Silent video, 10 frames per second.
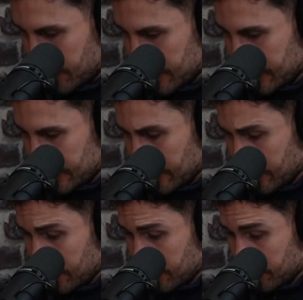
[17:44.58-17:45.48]
But
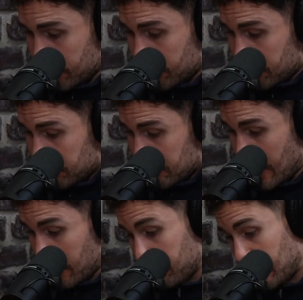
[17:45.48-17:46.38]

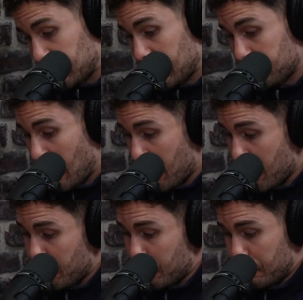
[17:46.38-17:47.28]
yeah, like I said, a
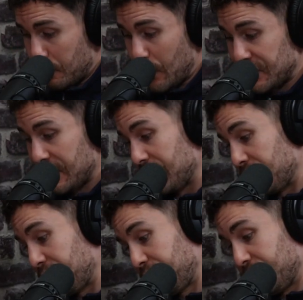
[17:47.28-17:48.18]

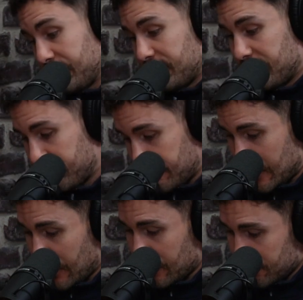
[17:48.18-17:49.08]
positive, you
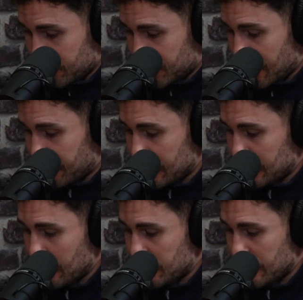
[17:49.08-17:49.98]
know, shift in
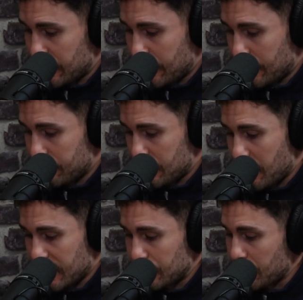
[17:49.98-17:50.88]
terms of your
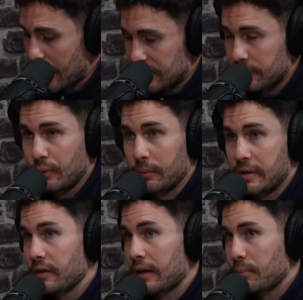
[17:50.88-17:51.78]
muscle mass and
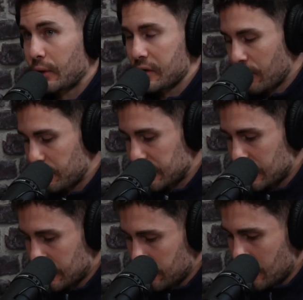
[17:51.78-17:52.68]
probably like body
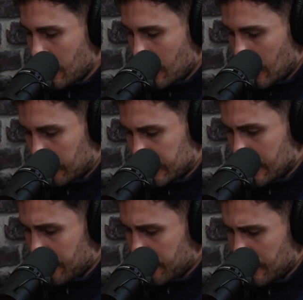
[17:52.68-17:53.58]
composition.
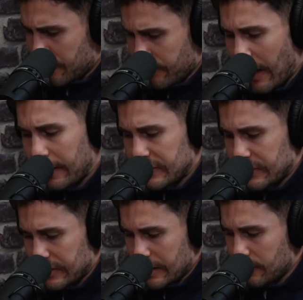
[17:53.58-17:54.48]
Obviously your
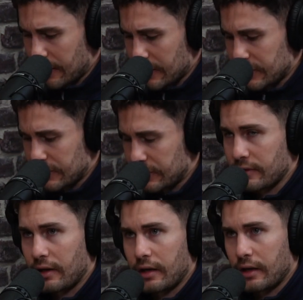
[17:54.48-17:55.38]
fats increased
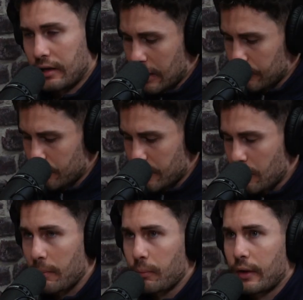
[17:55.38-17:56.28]
a little bit,
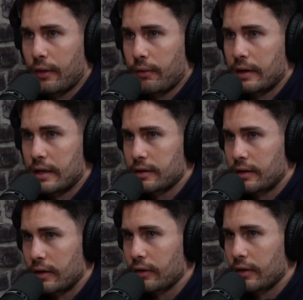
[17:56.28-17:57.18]
1.3
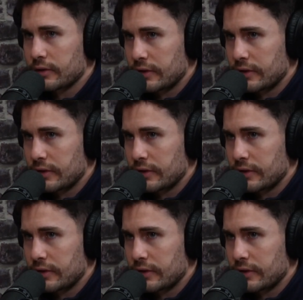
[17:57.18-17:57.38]
kilos.